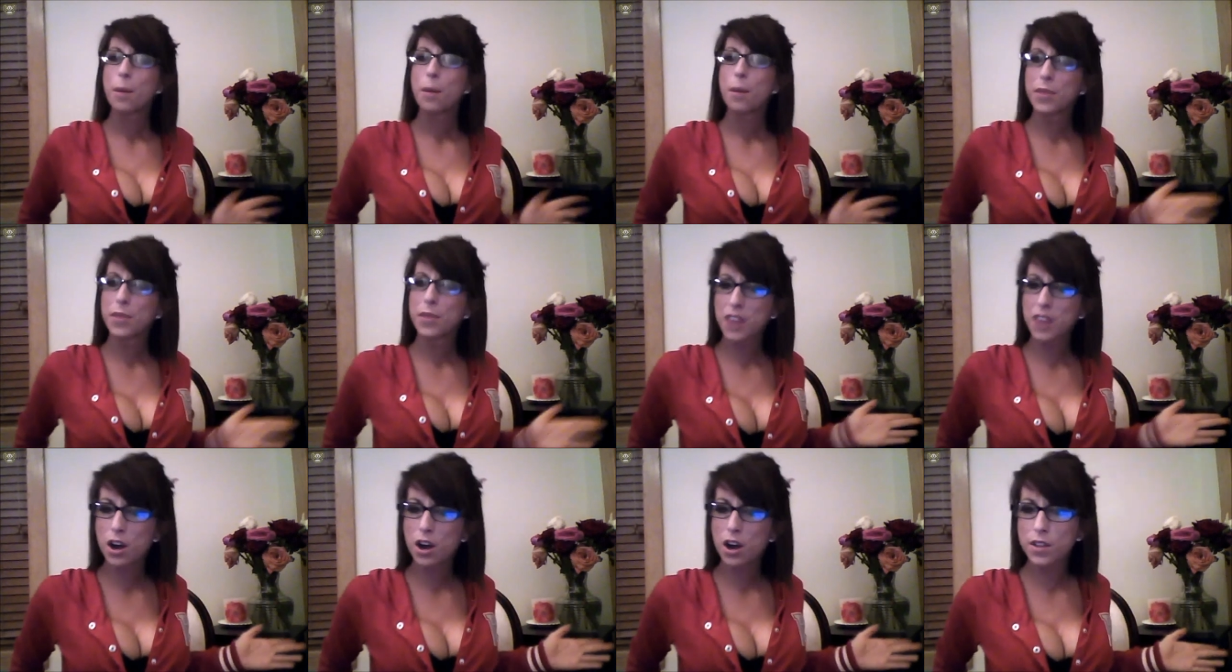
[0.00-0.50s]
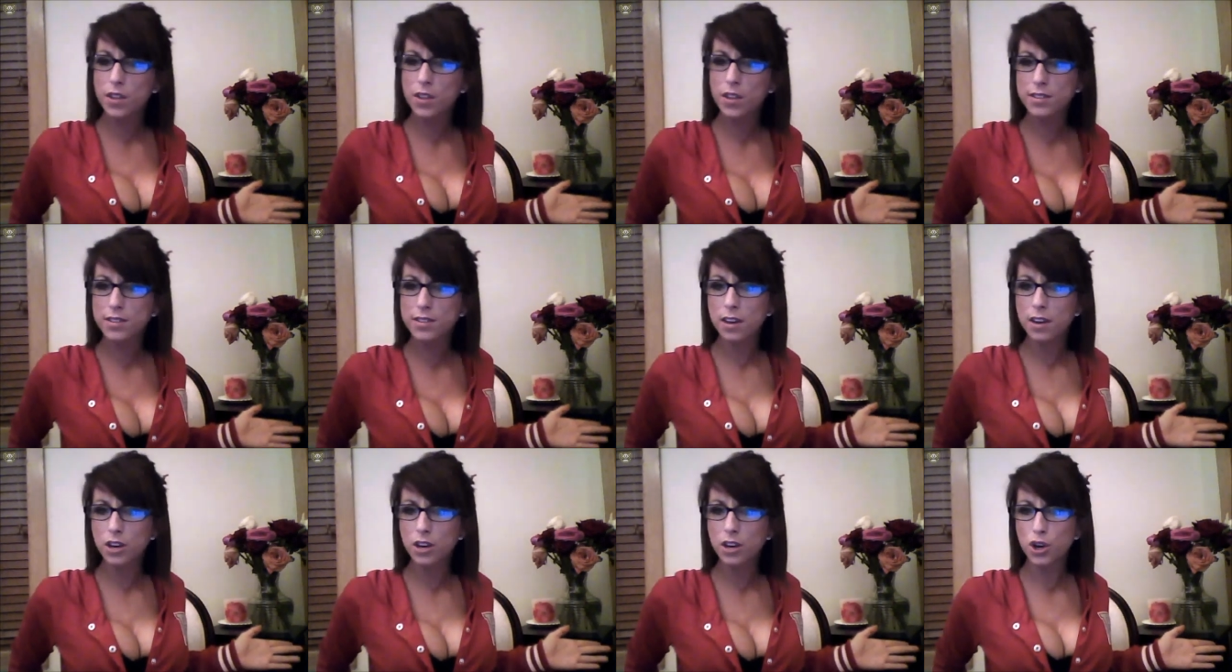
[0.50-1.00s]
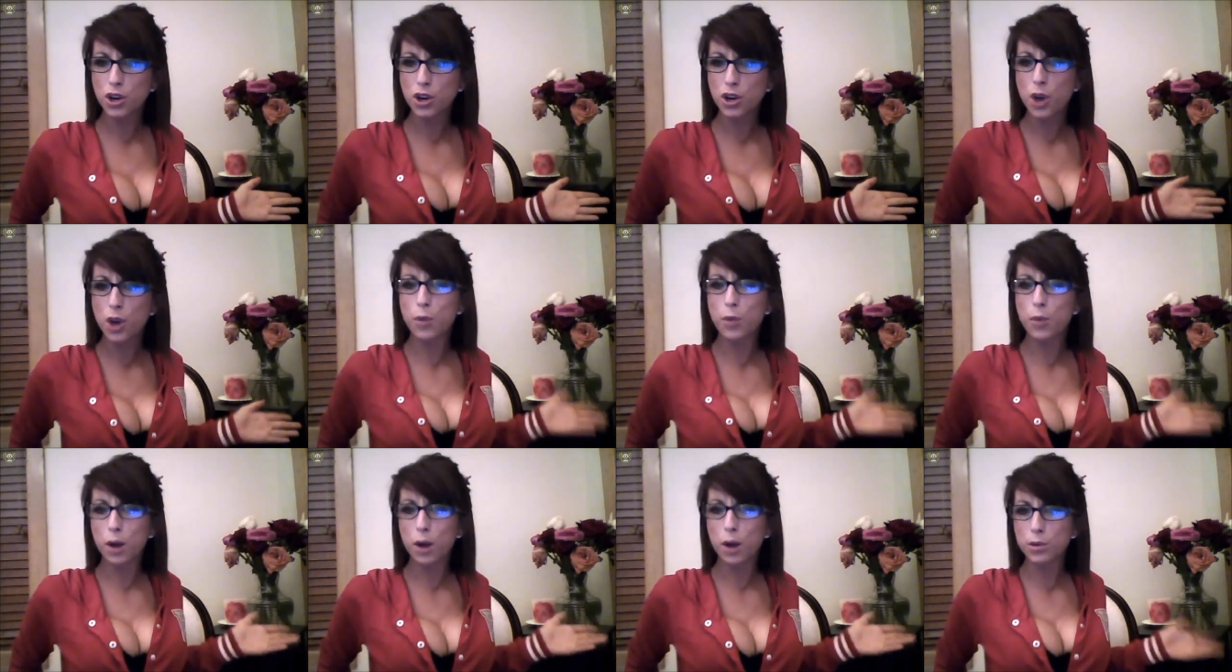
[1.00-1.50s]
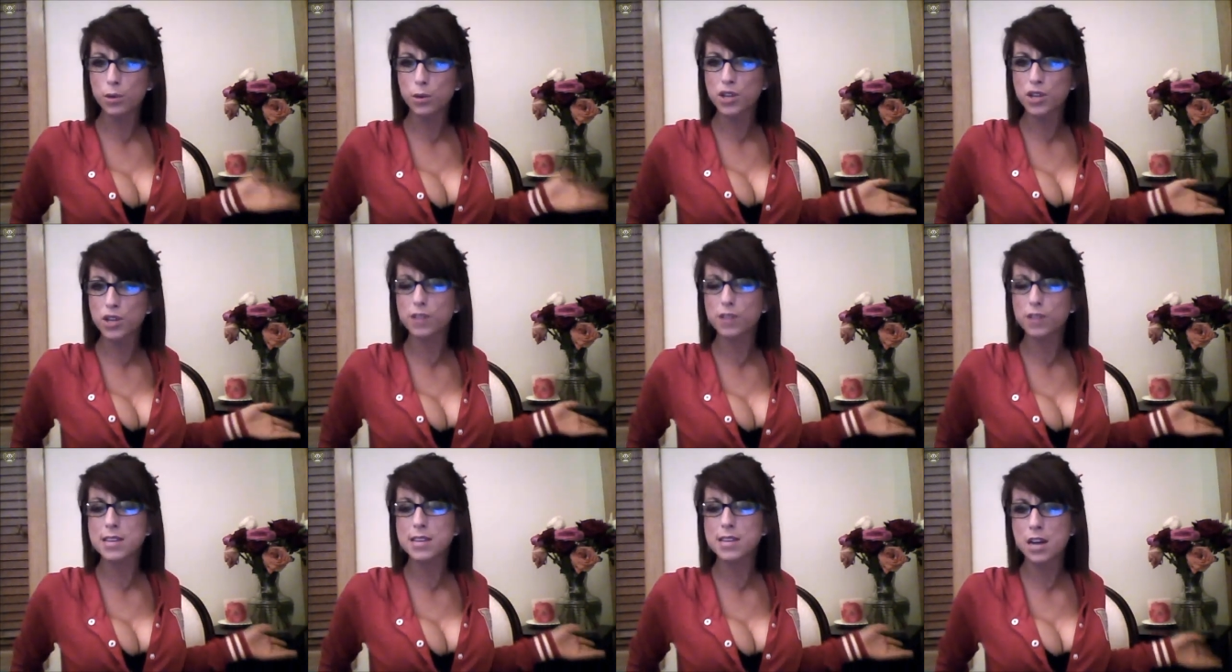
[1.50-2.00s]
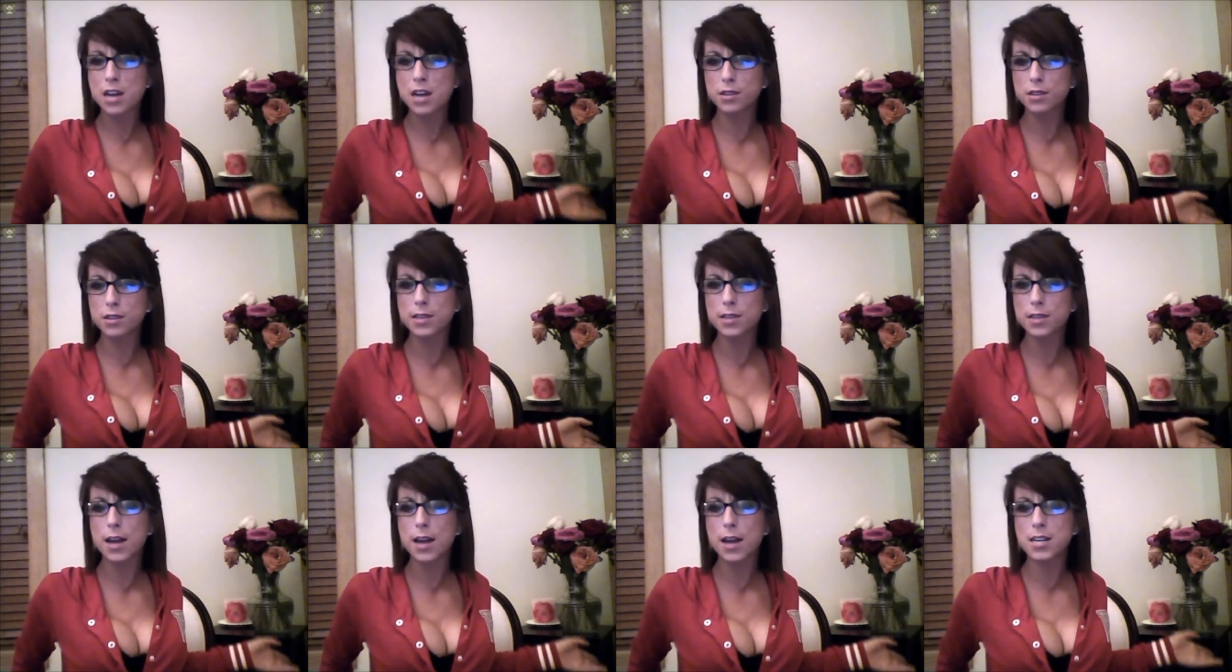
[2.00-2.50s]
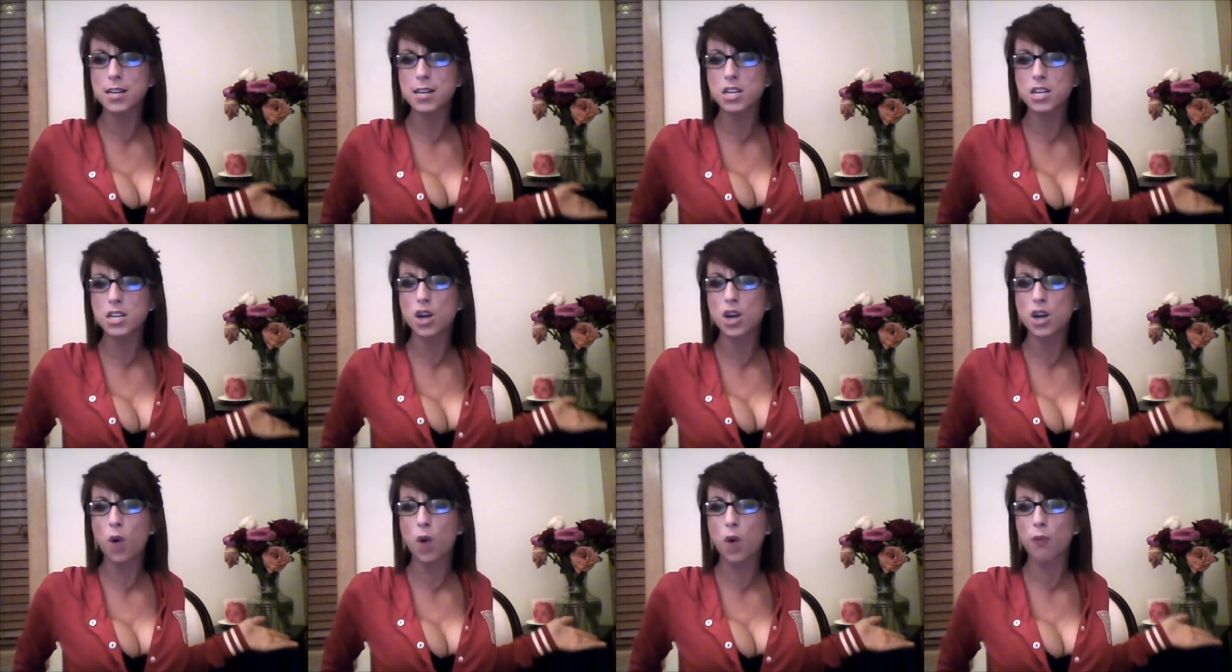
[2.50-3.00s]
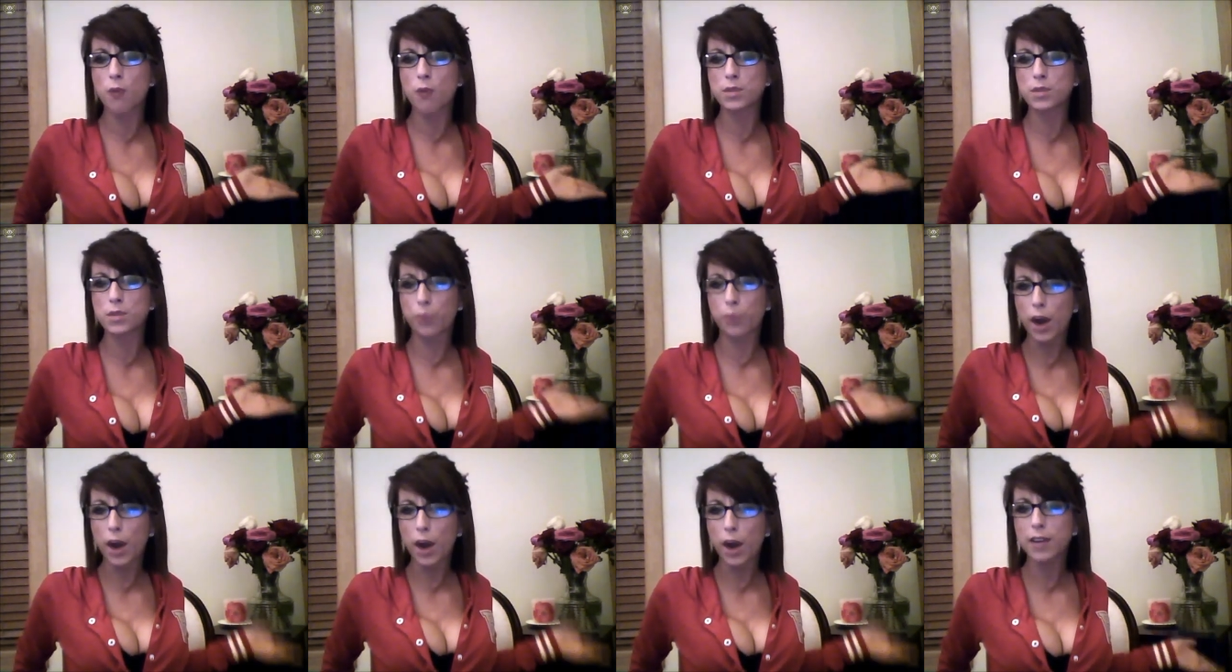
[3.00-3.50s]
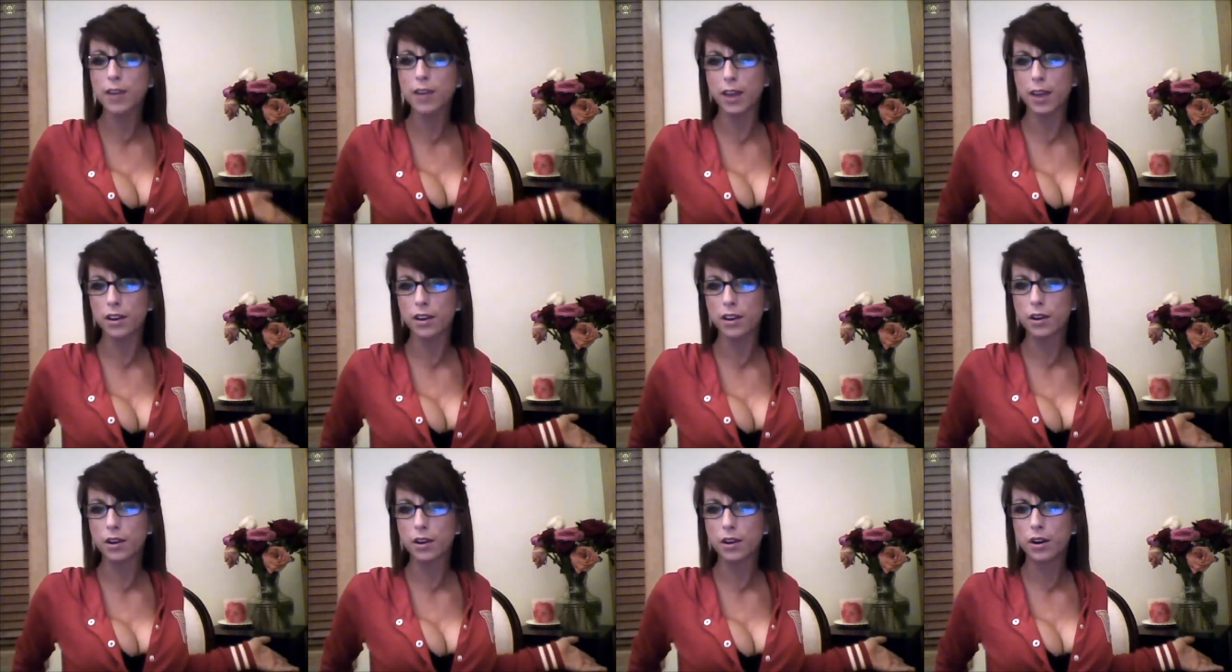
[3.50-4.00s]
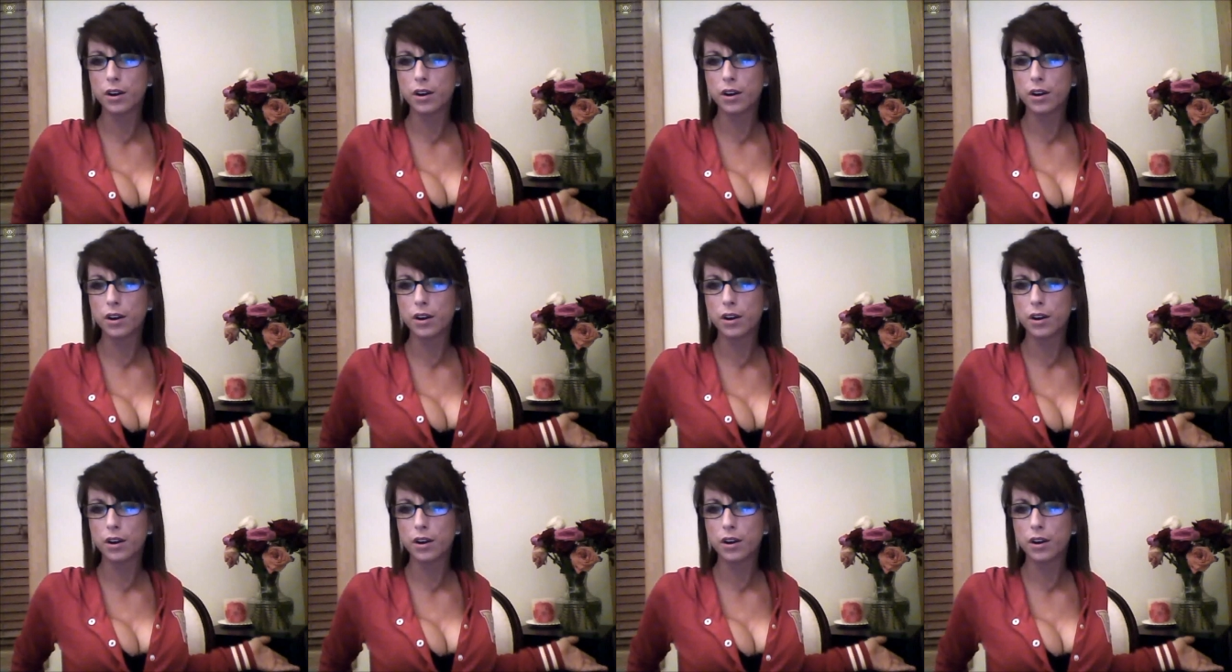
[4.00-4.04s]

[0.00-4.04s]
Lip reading: but then all of a sudden, you know, Barbie's on TLC, I didn't know I was pregnant,